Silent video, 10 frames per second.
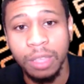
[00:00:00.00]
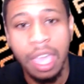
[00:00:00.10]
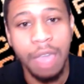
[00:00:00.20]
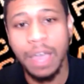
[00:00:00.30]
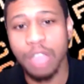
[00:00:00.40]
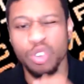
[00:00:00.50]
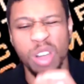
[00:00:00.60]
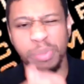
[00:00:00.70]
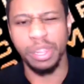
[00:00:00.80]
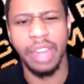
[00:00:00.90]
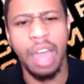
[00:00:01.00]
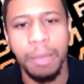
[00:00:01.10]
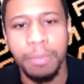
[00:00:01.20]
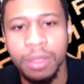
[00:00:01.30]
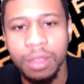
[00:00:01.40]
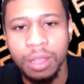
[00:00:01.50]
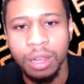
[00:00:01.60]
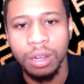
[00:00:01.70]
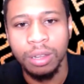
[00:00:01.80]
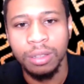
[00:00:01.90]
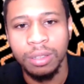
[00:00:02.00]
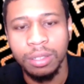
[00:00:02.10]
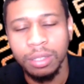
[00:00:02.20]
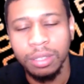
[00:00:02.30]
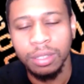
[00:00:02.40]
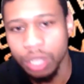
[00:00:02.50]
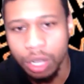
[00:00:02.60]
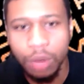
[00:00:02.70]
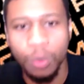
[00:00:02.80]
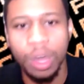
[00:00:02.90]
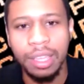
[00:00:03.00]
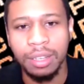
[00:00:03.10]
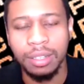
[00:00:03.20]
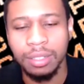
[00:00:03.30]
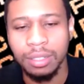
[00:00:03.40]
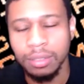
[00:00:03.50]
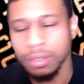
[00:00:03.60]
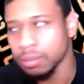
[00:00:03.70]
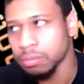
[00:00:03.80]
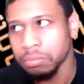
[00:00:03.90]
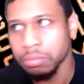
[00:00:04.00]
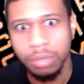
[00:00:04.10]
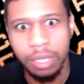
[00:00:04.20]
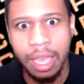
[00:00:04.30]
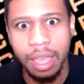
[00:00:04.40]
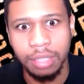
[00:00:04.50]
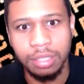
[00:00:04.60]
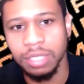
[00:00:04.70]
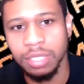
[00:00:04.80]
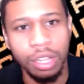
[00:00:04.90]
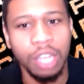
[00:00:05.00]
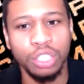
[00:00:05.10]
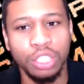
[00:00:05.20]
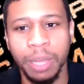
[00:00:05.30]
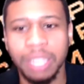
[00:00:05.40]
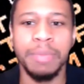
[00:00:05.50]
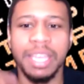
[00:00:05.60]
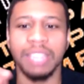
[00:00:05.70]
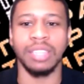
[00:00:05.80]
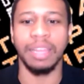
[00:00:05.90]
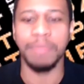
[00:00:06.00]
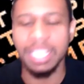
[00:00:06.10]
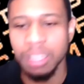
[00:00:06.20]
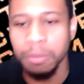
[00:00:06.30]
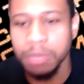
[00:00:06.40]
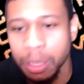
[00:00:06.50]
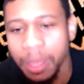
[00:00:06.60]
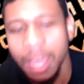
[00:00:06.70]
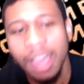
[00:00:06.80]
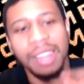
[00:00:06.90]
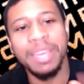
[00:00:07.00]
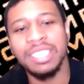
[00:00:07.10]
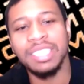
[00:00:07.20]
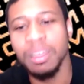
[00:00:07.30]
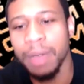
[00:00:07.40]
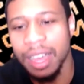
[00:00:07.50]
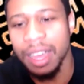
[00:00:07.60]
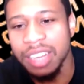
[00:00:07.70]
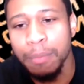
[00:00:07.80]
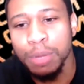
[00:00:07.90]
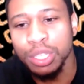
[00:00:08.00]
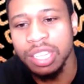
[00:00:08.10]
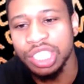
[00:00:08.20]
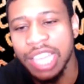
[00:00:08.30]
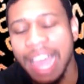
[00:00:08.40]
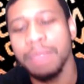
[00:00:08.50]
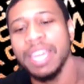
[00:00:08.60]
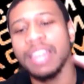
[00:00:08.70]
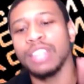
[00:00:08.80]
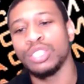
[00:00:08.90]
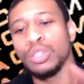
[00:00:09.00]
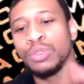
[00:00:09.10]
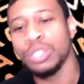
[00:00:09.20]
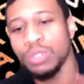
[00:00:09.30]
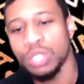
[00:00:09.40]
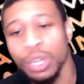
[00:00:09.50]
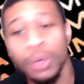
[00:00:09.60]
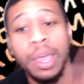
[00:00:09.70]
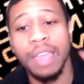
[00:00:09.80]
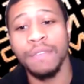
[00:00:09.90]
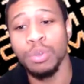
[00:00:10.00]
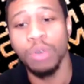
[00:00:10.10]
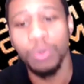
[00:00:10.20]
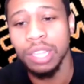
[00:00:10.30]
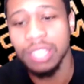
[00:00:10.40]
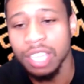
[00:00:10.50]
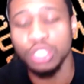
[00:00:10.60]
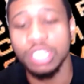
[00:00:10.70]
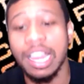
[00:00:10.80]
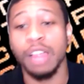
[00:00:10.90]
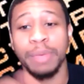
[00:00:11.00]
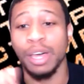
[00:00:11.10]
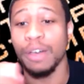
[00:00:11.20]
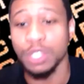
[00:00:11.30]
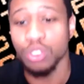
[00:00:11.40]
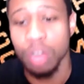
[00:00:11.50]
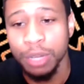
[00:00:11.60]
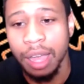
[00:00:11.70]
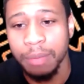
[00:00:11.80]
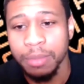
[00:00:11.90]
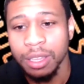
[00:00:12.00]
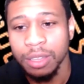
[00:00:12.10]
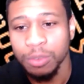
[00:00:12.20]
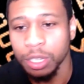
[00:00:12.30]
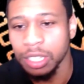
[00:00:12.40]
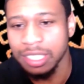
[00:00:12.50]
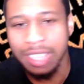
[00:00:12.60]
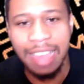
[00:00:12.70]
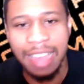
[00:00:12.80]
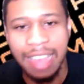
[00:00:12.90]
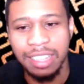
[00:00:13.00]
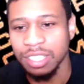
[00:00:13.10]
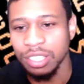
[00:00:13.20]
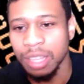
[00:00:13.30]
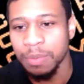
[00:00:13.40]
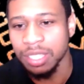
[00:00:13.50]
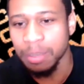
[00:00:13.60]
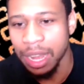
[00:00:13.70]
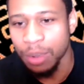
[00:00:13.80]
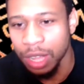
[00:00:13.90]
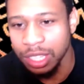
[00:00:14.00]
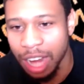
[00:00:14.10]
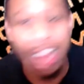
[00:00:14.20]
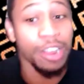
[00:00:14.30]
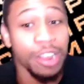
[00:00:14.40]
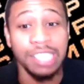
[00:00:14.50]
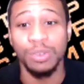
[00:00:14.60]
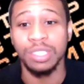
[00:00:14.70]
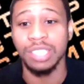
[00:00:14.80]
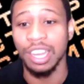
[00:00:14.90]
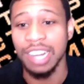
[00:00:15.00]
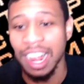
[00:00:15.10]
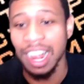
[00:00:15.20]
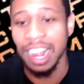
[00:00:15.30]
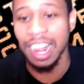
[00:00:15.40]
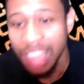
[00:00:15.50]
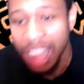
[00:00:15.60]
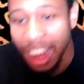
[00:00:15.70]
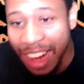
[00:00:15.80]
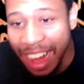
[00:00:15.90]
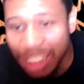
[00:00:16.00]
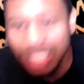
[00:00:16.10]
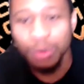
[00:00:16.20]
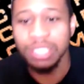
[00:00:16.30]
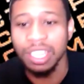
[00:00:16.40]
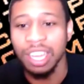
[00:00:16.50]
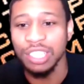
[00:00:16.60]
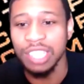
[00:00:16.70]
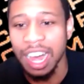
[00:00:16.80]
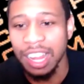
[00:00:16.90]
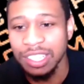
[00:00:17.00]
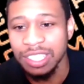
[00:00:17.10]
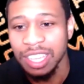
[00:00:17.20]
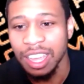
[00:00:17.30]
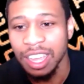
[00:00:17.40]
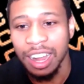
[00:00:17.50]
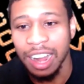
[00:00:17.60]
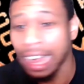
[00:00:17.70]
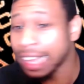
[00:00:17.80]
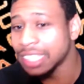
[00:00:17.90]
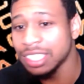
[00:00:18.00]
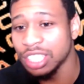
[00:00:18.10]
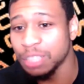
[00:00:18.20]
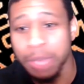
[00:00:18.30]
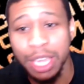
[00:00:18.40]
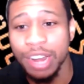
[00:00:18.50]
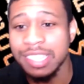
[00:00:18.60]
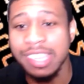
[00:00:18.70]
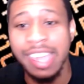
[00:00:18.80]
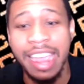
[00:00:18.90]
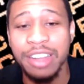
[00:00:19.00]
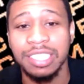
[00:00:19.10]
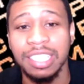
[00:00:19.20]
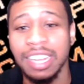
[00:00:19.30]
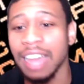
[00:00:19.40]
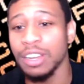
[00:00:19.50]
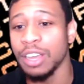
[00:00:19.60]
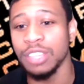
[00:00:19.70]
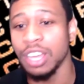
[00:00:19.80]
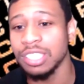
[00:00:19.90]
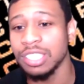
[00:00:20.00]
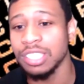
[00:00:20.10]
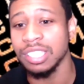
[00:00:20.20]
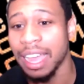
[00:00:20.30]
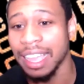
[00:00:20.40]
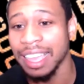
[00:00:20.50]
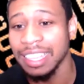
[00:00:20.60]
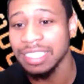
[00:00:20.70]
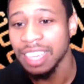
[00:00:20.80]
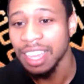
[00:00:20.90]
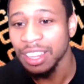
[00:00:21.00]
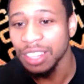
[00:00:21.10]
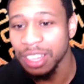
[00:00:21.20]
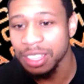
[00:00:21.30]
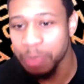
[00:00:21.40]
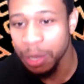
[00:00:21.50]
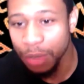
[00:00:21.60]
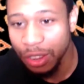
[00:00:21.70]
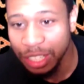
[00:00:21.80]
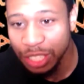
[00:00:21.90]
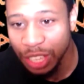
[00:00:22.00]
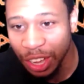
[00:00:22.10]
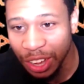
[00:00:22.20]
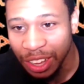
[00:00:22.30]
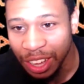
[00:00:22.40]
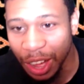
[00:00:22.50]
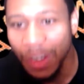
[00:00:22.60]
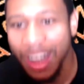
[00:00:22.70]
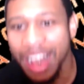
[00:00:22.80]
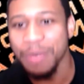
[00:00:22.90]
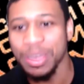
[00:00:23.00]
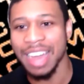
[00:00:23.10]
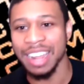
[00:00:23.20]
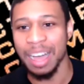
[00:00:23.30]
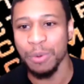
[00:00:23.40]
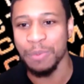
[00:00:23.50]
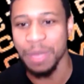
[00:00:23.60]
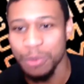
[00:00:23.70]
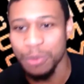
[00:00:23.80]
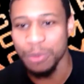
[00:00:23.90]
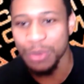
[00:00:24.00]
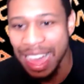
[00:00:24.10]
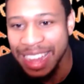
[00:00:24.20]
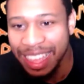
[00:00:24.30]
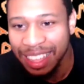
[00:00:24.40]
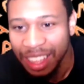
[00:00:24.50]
if I crumple it up, you still gonna want it? Yeah, it's still $100. Let me get some numbers in the chat. Let me get a 222 if you would want this $100 bill if it's crumpled up. Is that still something somebody wants? All right, Gracie wants $100. All right, Harrison wants $100. All right, I guess it's just me, Gracie, and Harrison. I don't know. Y'all sleeping, I guess. Look, people on this call. Oh, all right, we got a couple people. We got Nick.